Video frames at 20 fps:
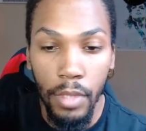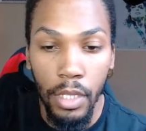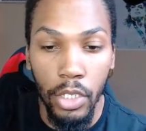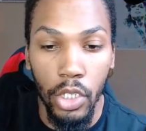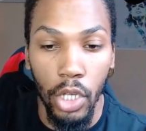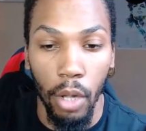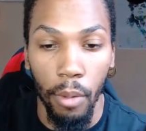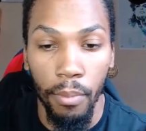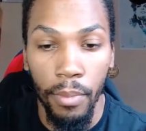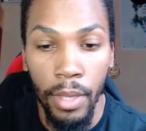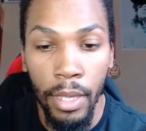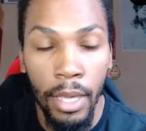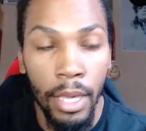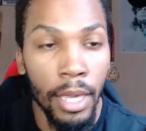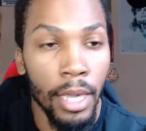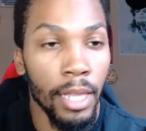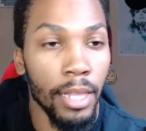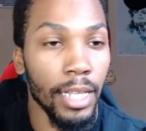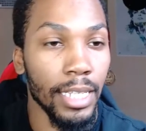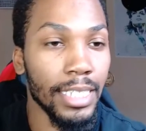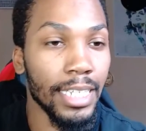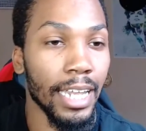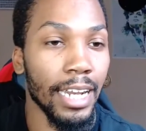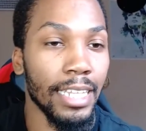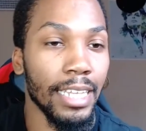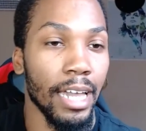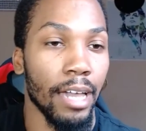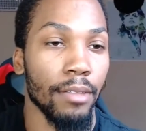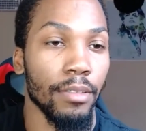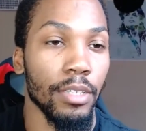So let's get
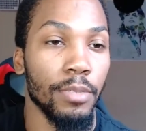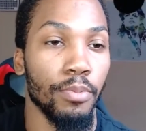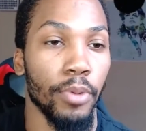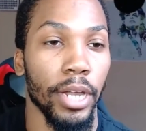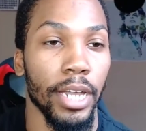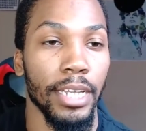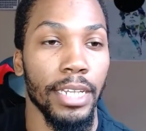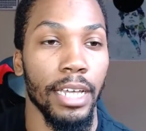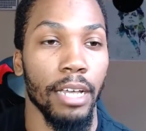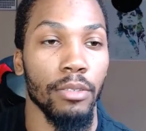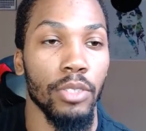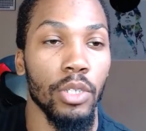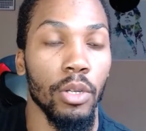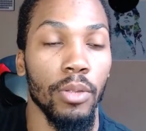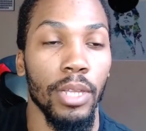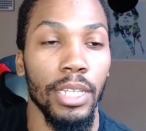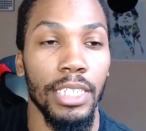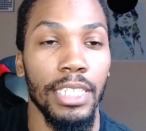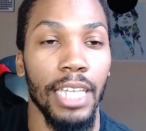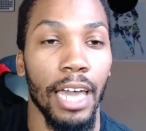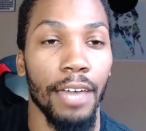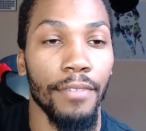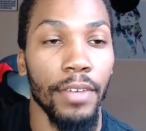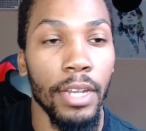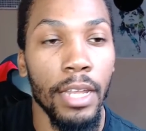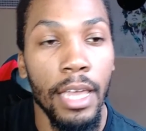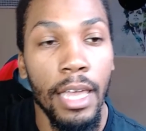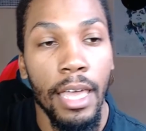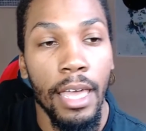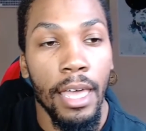it down. Let's break it down. So let's dive in.